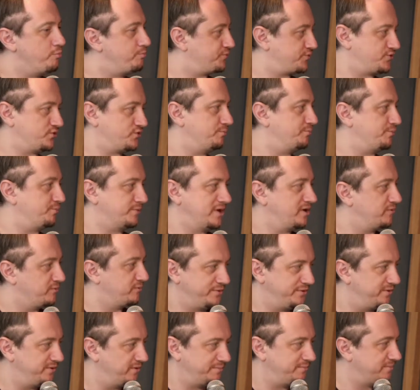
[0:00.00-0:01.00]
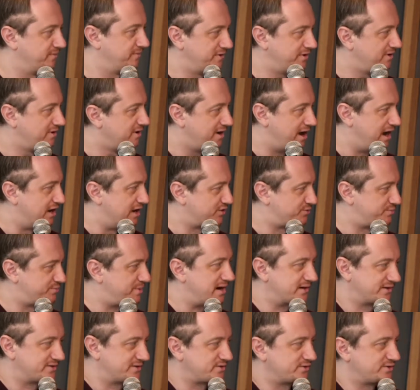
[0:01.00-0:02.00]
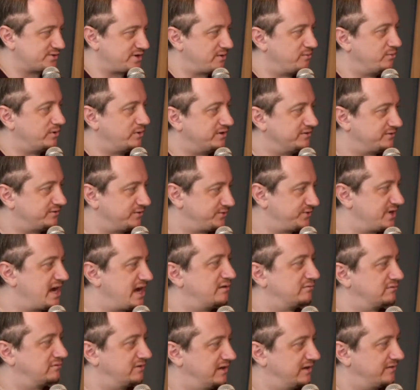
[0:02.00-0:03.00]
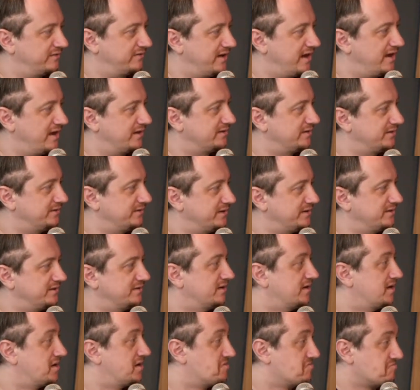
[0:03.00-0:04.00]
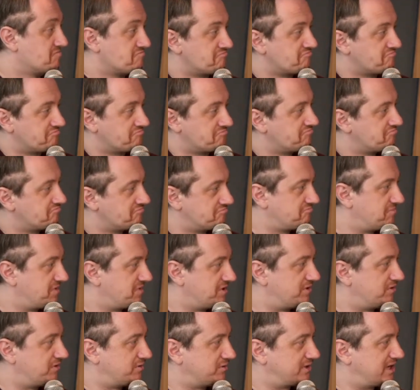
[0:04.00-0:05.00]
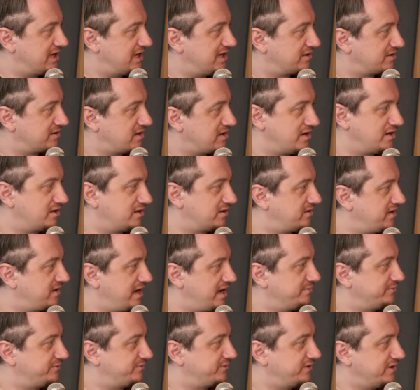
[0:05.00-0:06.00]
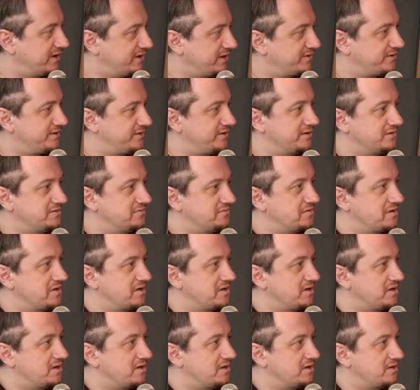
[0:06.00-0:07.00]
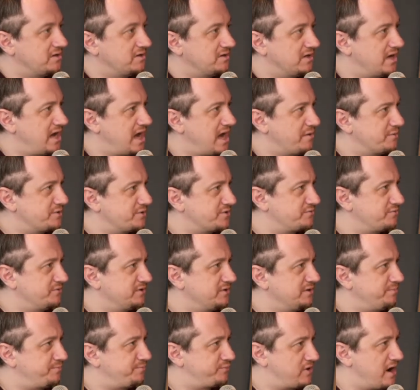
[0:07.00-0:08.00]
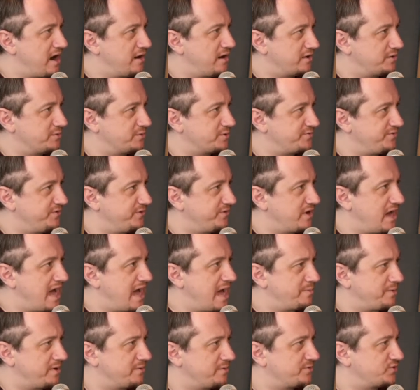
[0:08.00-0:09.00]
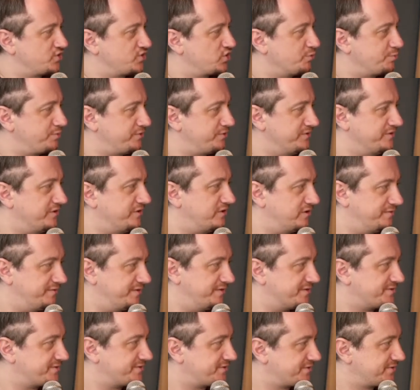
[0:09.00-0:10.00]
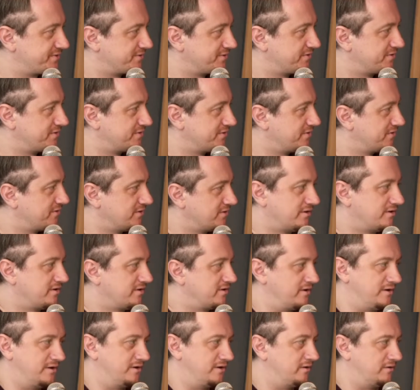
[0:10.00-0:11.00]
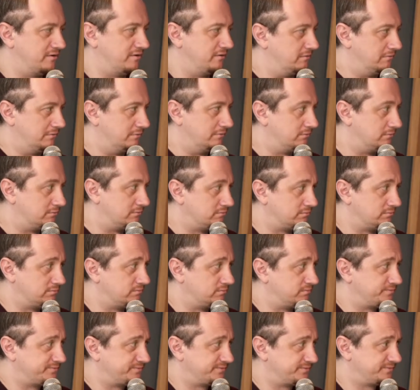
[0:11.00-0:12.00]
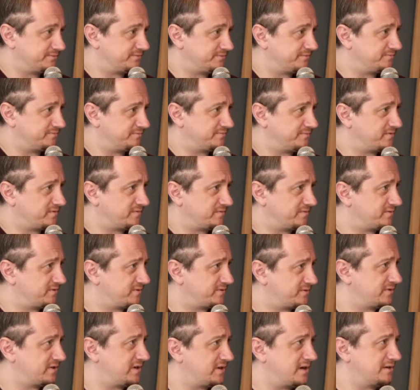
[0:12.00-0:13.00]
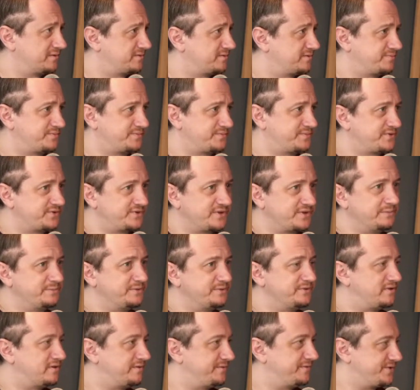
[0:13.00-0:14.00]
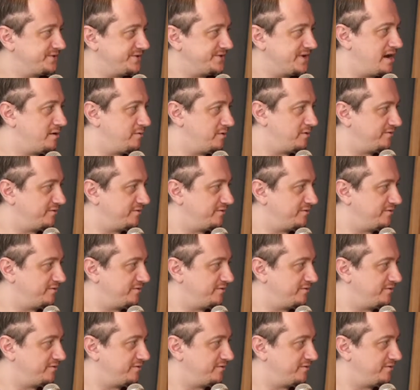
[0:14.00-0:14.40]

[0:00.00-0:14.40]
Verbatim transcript: to play with them. I just practiced because I wanted to sound like that. And then it all kind of came together. And yeah, I was really proud. I was very happy. I was super nervous. Uh, should I still be nervous now if I,